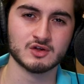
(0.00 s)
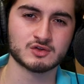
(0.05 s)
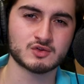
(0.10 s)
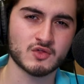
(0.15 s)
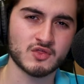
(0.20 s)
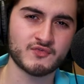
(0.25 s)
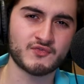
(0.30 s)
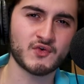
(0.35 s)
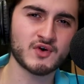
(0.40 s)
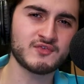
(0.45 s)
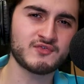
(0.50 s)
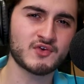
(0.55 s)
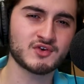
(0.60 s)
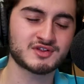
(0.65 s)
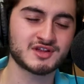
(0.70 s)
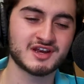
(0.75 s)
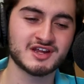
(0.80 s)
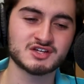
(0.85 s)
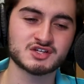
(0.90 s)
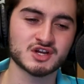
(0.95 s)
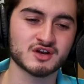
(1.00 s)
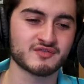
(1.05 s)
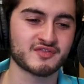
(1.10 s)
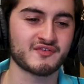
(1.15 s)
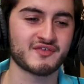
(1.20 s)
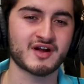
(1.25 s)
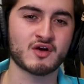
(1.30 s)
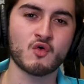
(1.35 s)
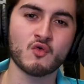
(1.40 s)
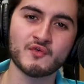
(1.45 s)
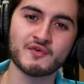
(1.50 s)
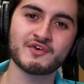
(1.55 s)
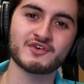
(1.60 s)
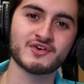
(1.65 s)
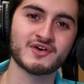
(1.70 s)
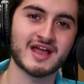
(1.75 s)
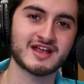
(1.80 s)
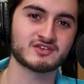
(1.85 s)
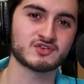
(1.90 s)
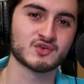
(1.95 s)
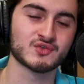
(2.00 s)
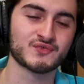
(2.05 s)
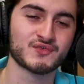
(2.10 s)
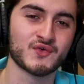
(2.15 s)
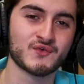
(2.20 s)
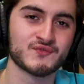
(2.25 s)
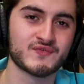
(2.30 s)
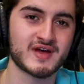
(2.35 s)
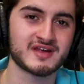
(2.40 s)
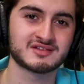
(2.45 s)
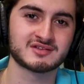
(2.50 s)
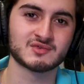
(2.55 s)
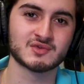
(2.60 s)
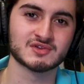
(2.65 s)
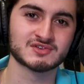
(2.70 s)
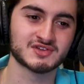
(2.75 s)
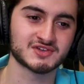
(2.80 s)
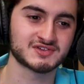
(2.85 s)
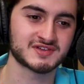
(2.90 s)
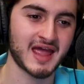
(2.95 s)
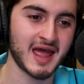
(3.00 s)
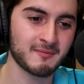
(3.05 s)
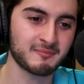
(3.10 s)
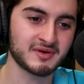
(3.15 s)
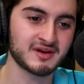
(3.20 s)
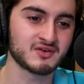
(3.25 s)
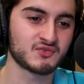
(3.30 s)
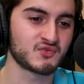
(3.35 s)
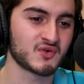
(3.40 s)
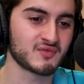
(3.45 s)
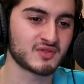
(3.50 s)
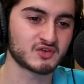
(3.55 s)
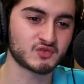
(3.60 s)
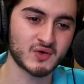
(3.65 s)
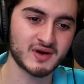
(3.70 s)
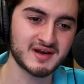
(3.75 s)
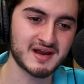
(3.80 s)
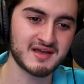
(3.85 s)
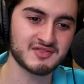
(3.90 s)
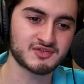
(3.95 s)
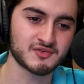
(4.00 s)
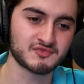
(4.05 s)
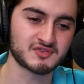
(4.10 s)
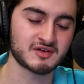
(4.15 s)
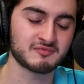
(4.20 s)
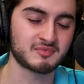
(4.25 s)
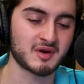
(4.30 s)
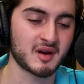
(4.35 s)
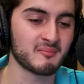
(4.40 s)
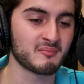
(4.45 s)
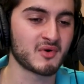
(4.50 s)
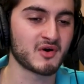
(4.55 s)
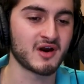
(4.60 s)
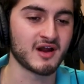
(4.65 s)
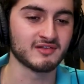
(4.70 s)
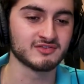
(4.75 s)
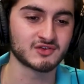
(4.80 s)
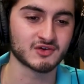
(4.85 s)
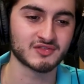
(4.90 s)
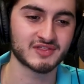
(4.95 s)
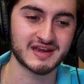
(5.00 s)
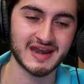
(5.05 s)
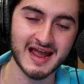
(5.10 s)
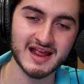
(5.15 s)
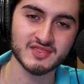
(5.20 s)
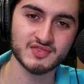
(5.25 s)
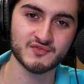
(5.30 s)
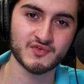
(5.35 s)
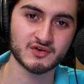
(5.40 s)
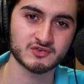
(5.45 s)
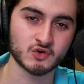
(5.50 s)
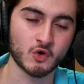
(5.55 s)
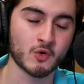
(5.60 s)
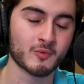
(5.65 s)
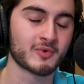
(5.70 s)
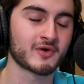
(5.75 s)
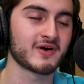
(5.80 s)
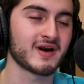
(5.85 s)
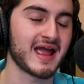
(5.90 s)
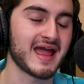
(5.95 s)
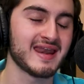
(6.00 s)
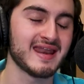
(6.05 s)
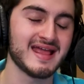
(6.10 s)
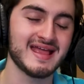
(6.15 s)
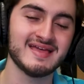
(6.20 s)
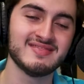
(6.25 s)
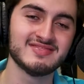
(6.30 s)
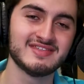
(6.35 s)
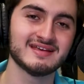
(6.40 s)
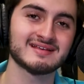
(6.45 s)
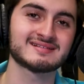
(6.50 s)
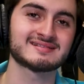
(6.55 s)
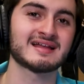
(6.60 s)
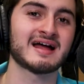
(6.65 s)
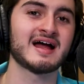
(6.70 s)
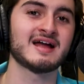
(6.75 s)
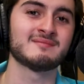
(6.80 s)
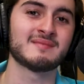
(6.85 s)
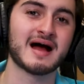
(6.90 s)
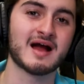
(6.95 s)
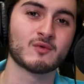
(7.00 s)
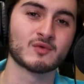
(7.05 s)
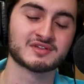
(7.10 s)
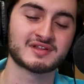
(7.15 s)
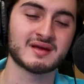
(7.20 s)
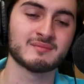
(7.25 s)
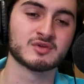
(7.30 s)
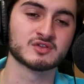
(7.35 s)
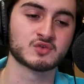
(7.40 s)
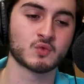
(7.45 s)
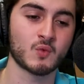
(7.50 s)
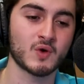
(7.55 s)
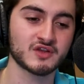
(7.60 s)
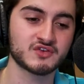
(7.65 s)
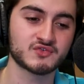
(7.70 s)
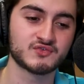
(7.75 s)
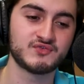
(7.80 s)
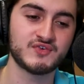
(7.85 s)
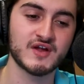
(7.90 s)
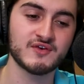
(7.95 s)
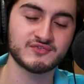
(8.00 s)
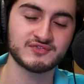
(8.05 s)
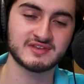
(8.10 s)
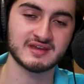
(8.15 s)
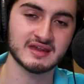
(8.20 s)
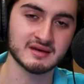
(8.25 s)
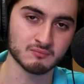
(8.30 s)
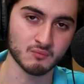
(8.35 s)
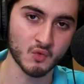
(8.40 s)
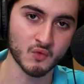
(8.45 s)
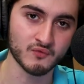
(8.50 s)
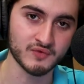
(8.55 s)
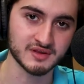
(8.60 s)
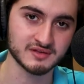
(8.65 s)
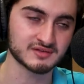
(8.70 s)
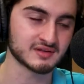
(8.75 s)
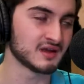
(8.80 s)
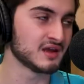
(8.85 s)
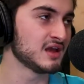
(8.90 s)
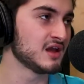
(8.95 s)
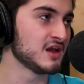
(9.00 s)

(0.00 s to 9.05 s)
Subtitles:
So the 41st edition of the Vancouver International Film Festival just happened from the 29th of September until the 9th of October, and in this time I was able to watch 15 movies.